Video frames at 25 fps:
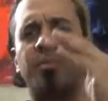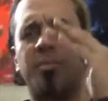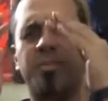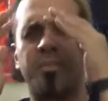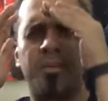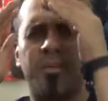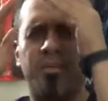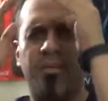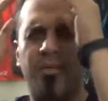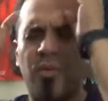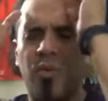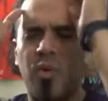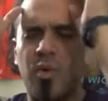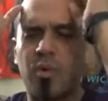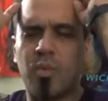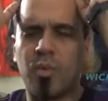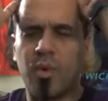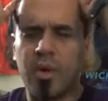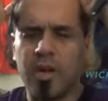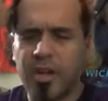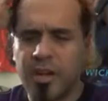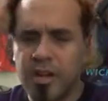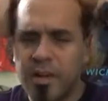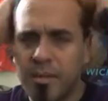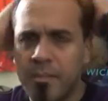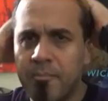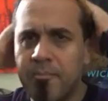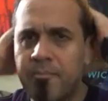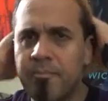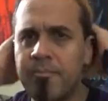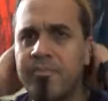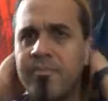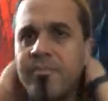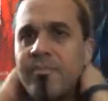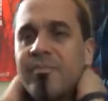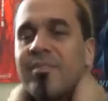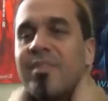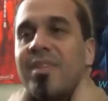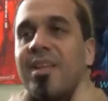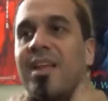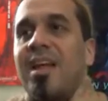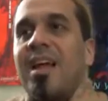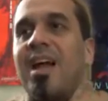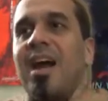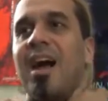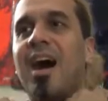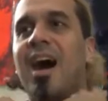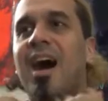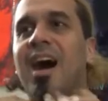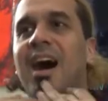or before one of them.
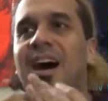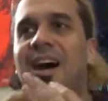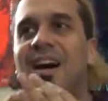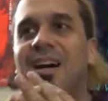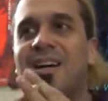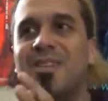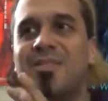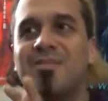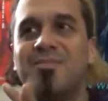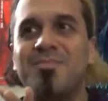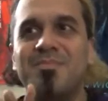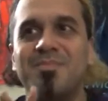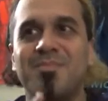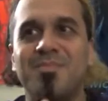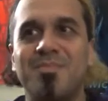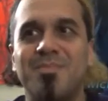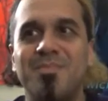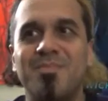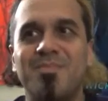Um,